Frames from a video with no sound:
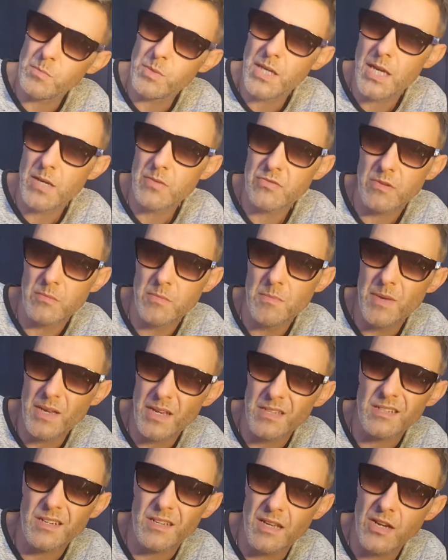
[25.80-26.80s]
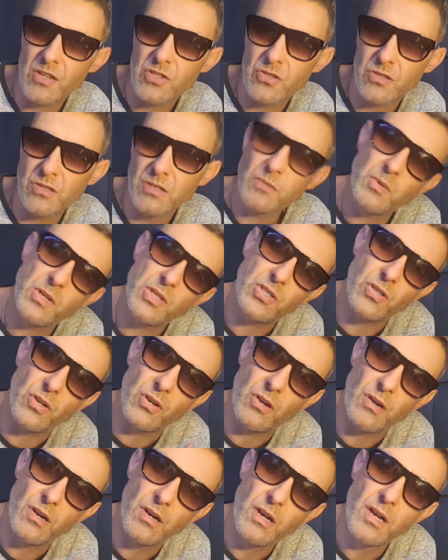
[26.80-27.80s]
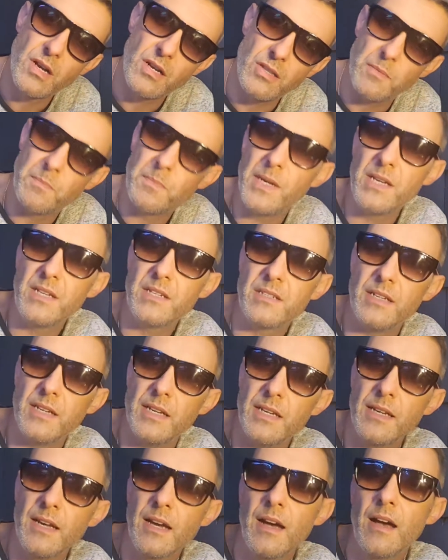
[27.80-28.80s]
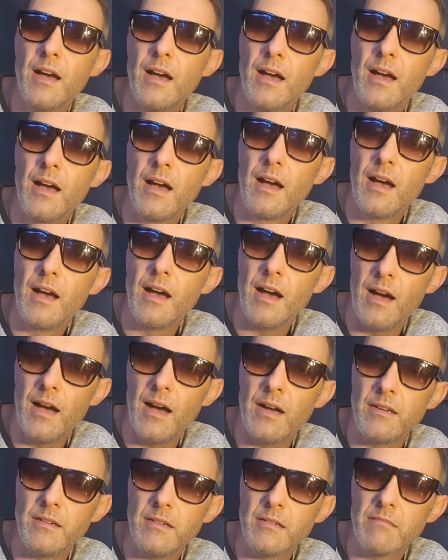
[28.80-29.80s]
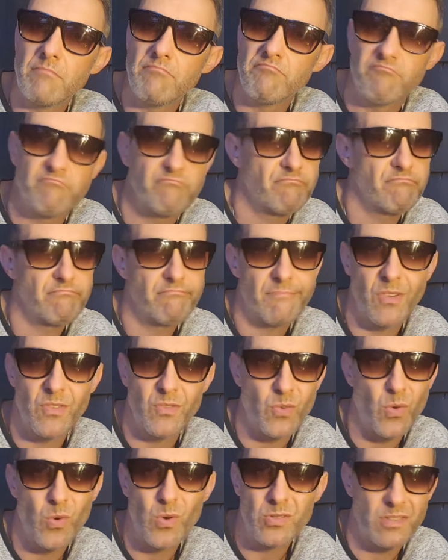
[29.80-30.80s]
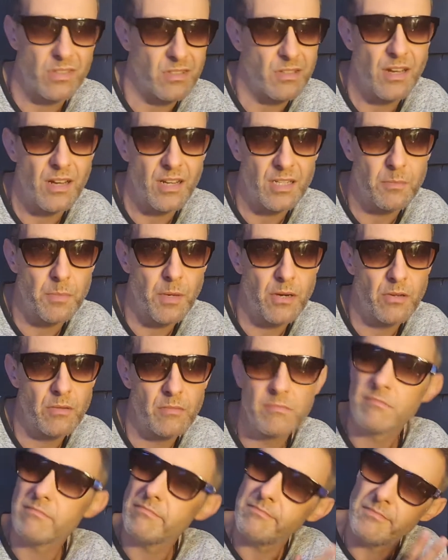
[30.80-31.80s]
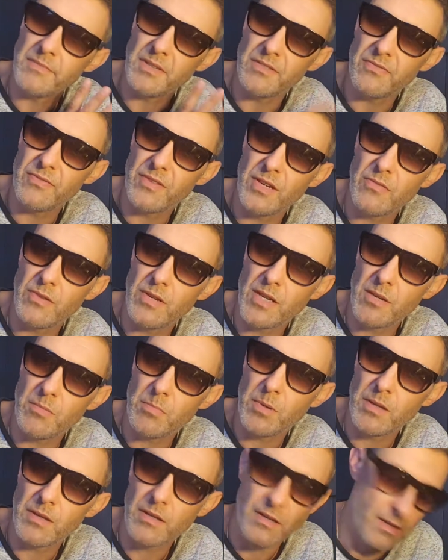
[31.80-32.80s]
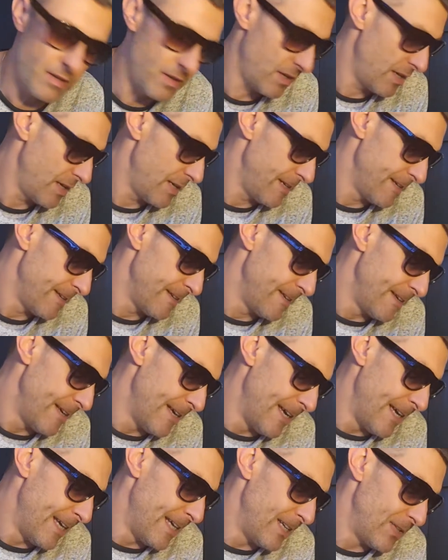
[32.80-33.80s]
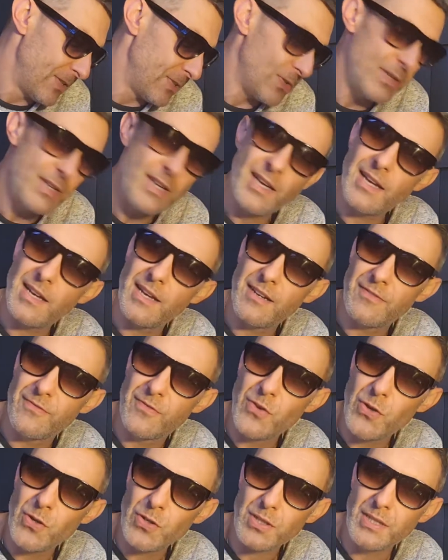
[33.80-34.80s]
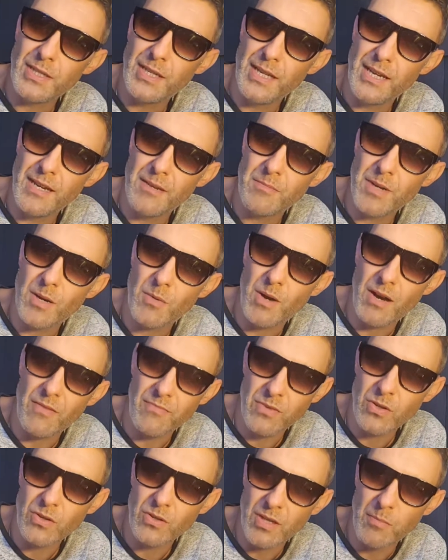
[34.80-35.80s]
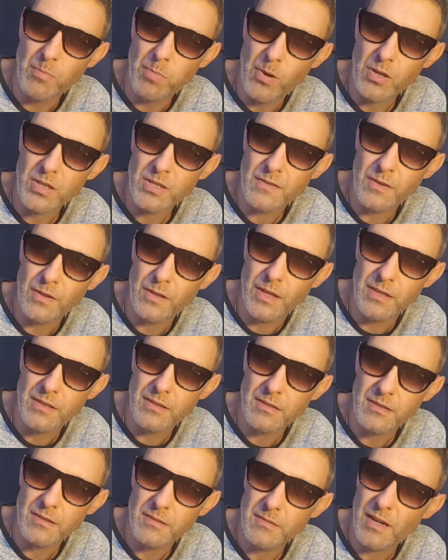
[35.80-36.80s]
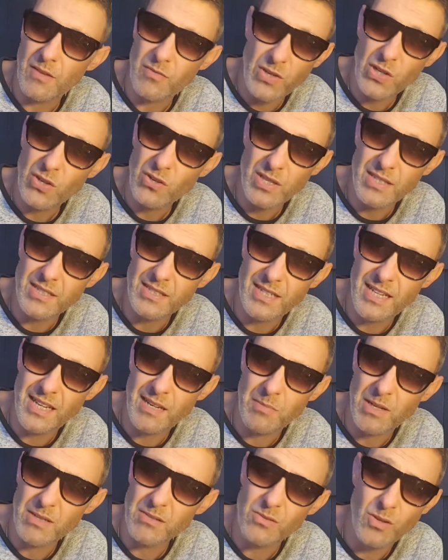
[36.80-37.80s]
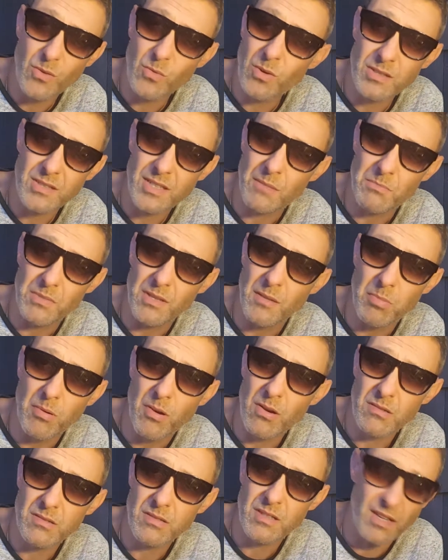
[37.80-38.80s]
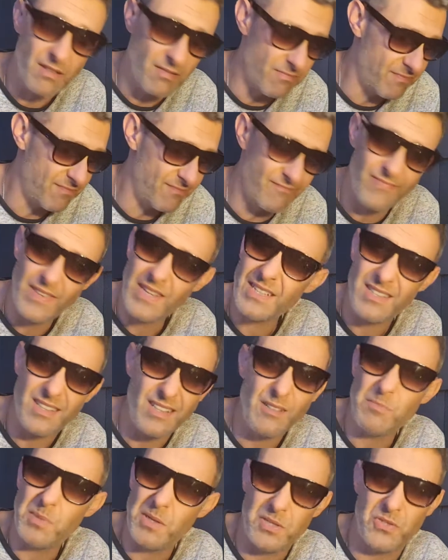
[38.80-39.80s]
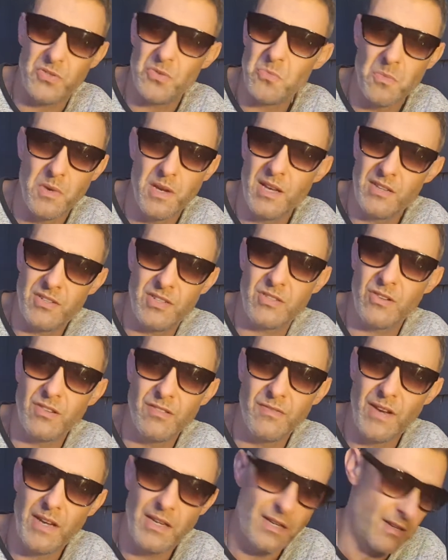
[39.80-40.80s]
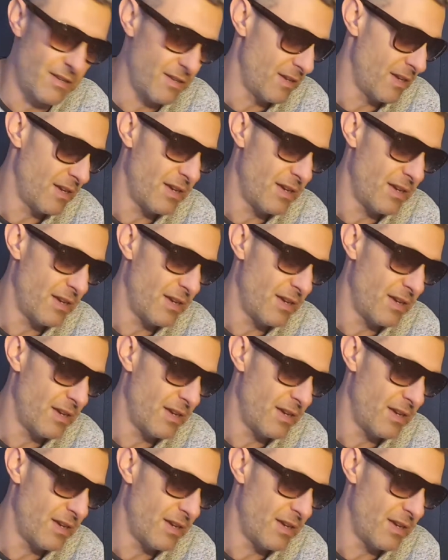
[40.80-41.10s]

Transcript: games from the biggest collections, which are the PC and, of course, the ZX Spectrum, your favourite 8-bit. So yeah, first game. Now I haven't got the box for this. I've only got the tape. I don't know what's happened to the box. It'll be somewhere. I just can't find it.